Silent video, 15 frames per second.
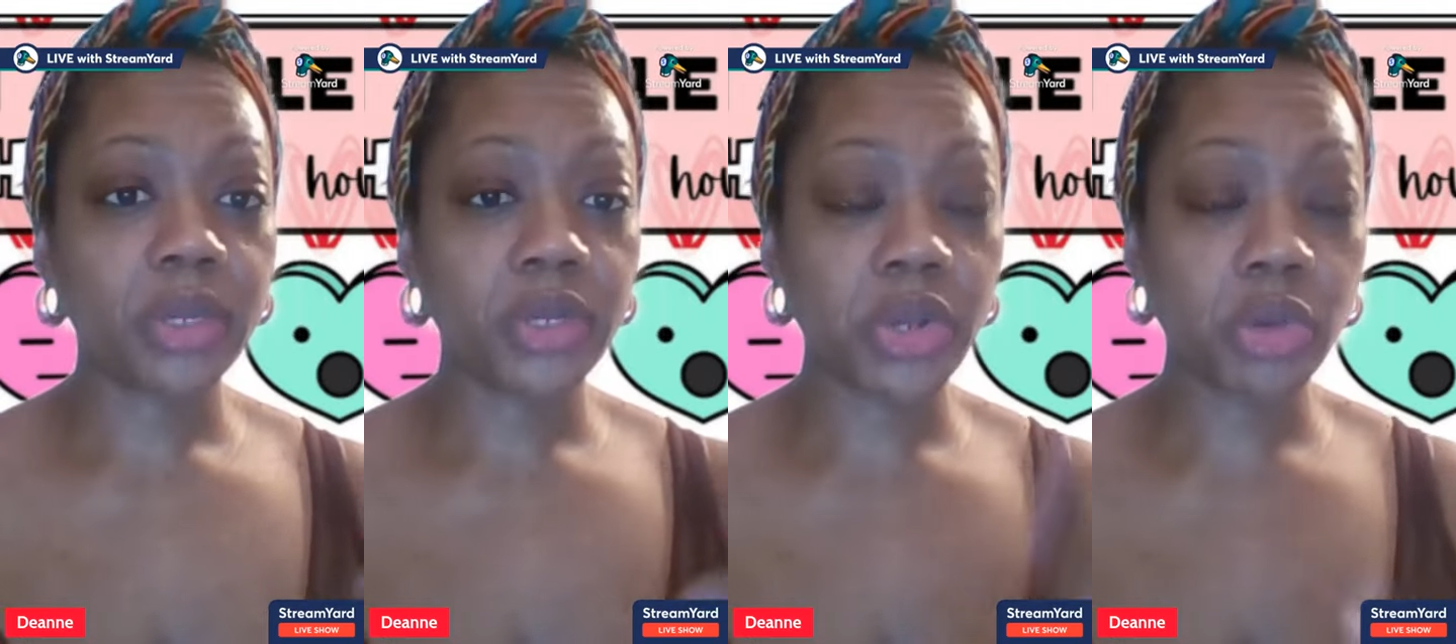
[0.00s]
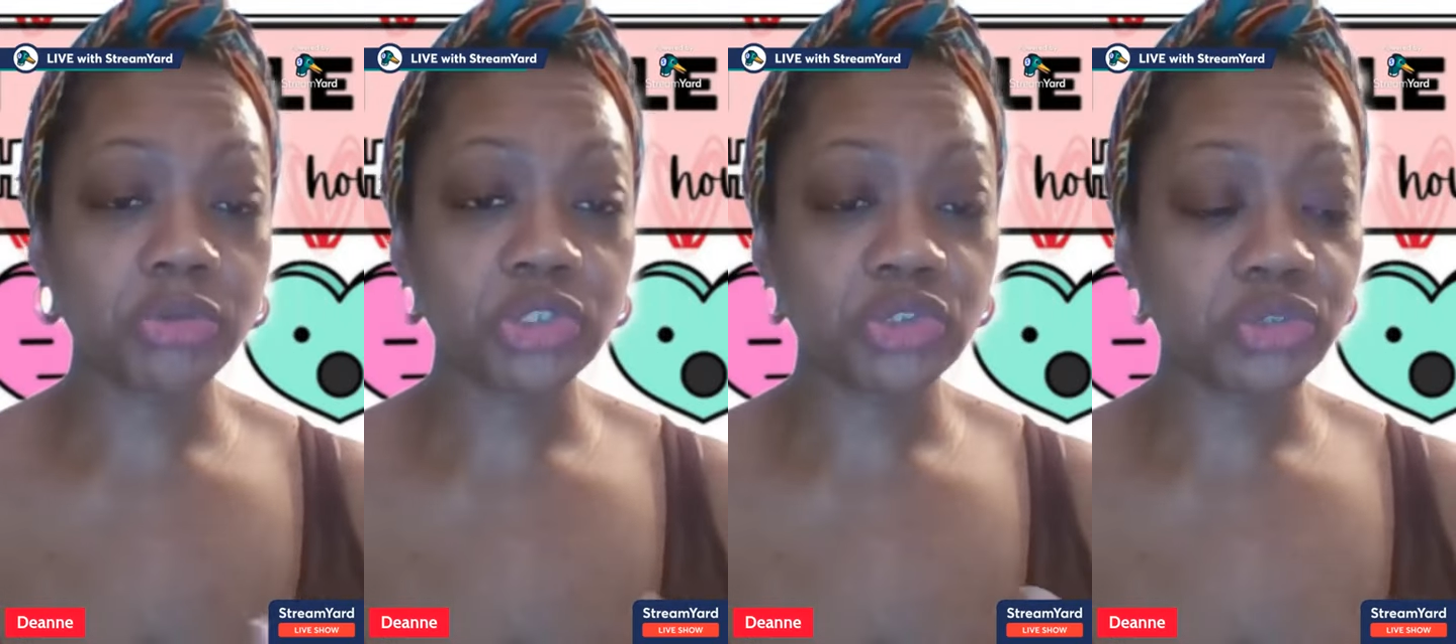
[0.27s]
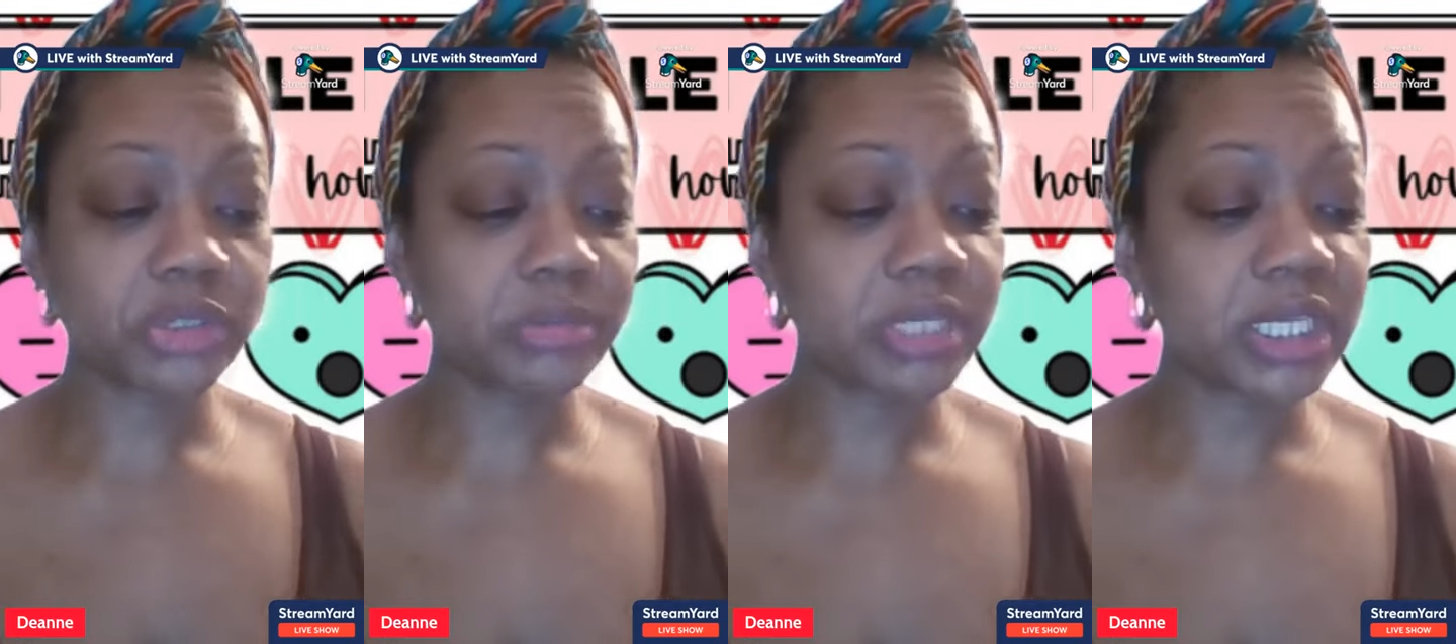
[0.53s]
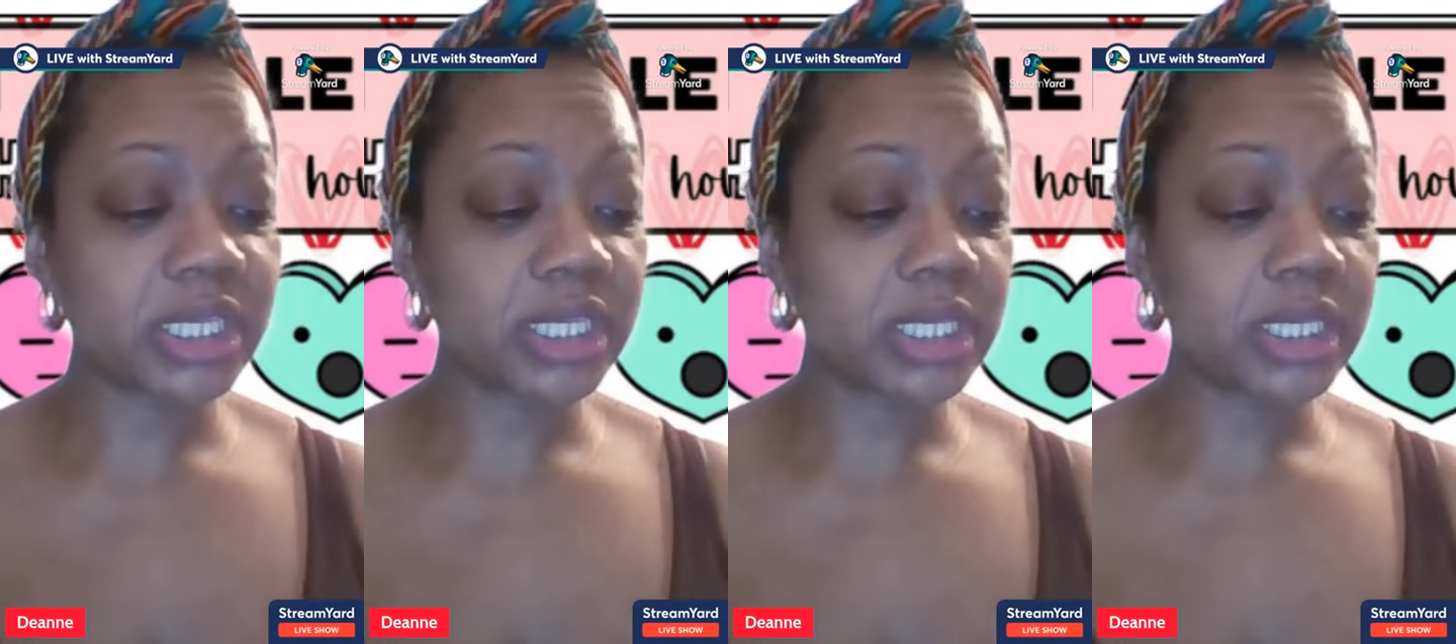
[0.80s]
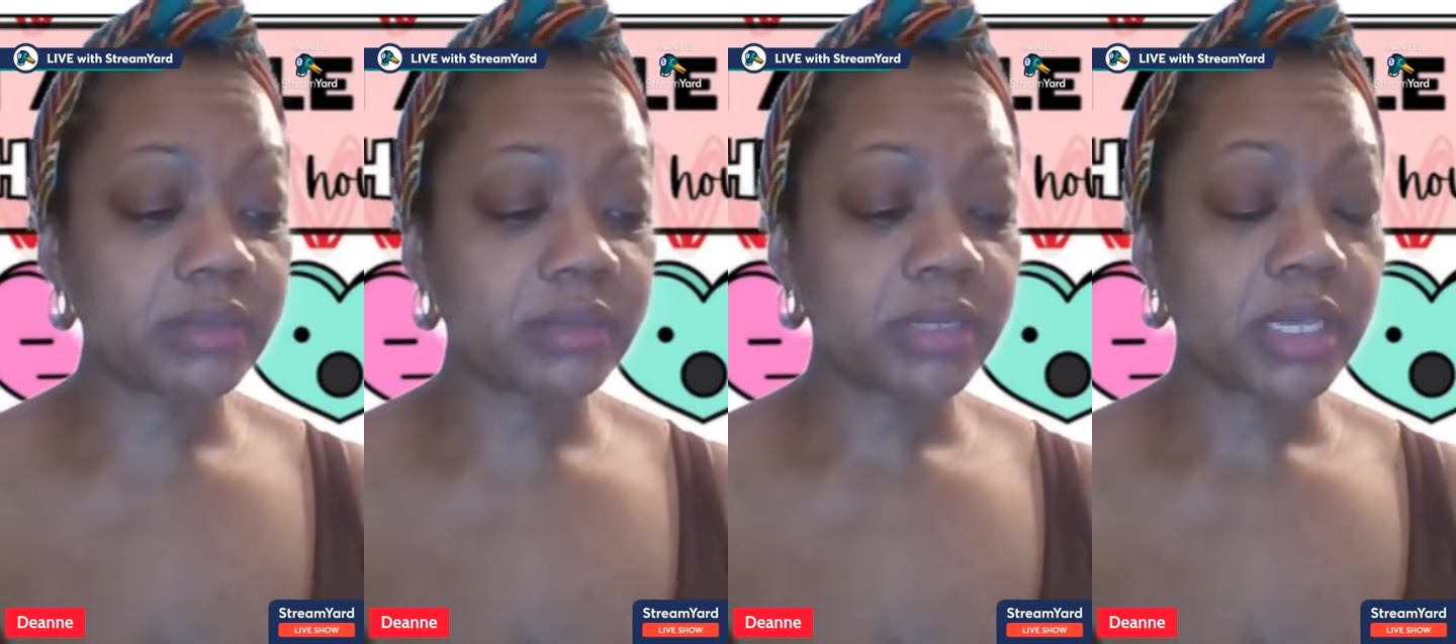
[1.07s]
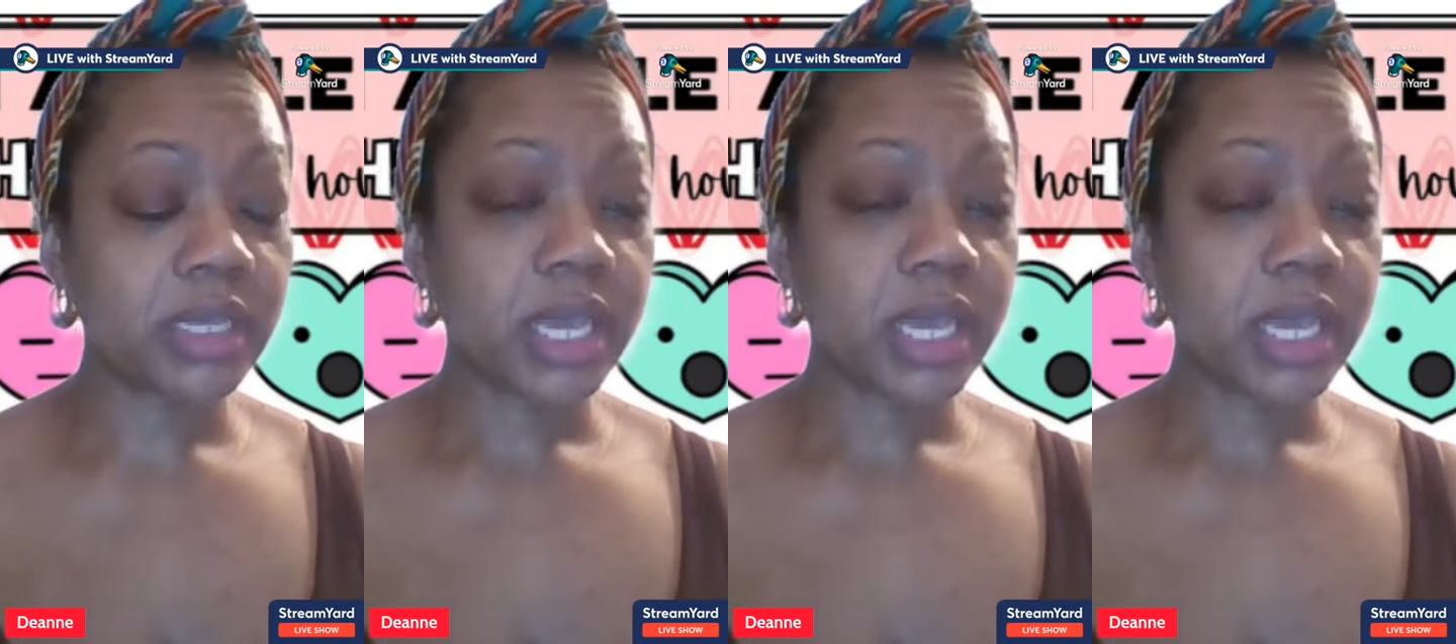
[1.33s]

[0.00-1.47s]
no stream key